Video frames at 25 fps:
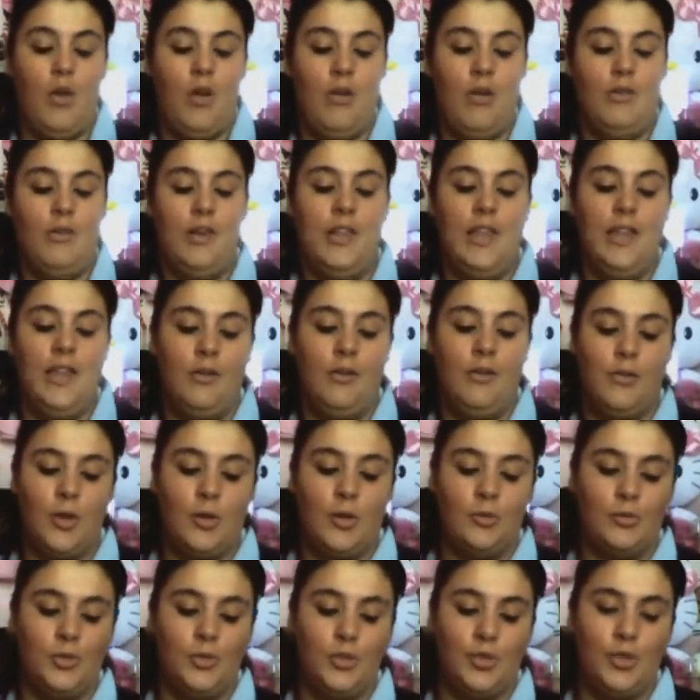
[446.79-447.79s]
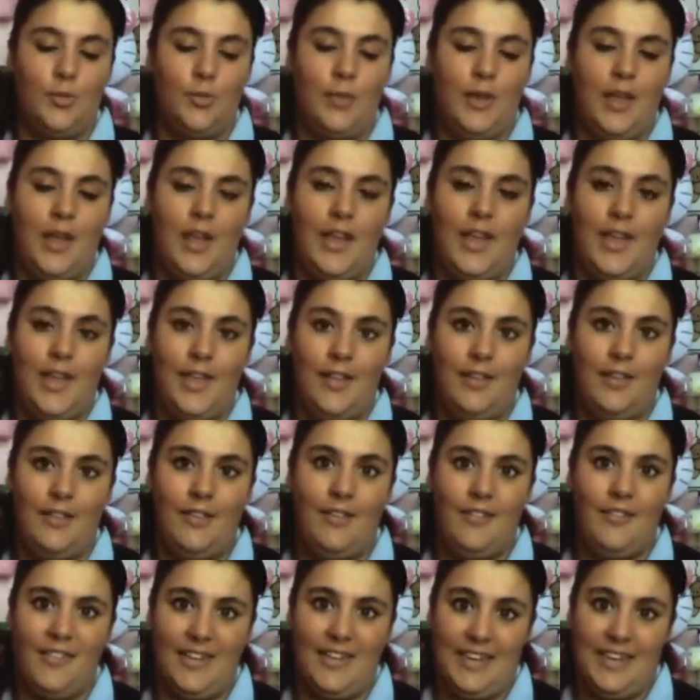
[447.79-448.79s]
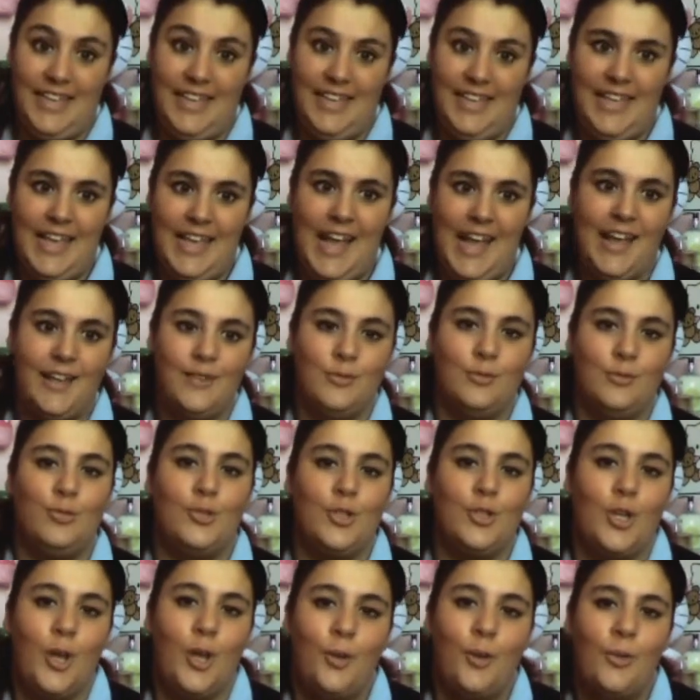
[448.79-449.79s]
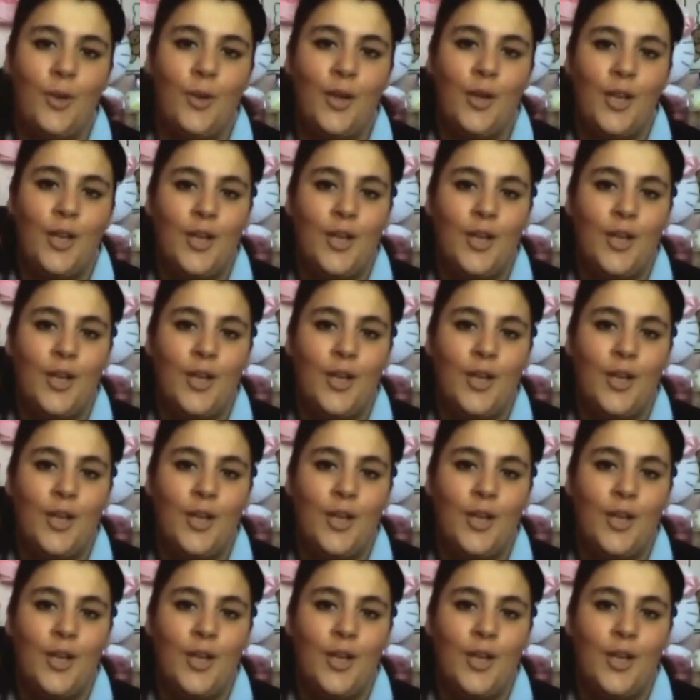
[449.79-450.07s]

Only I'm going to do it on here so